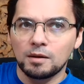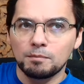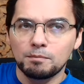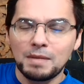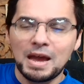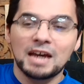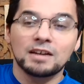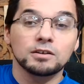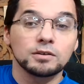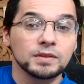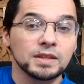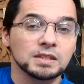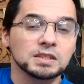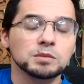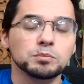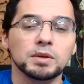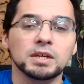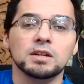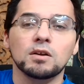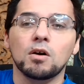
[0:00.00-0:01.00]
matter that's
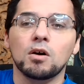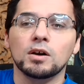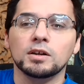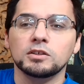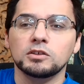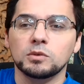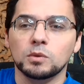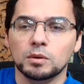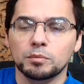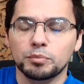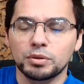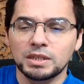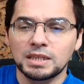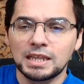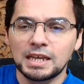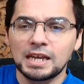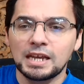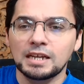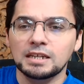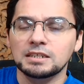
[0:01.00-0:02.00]
been on your
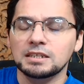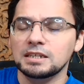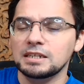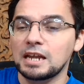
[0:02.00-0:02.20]
plate.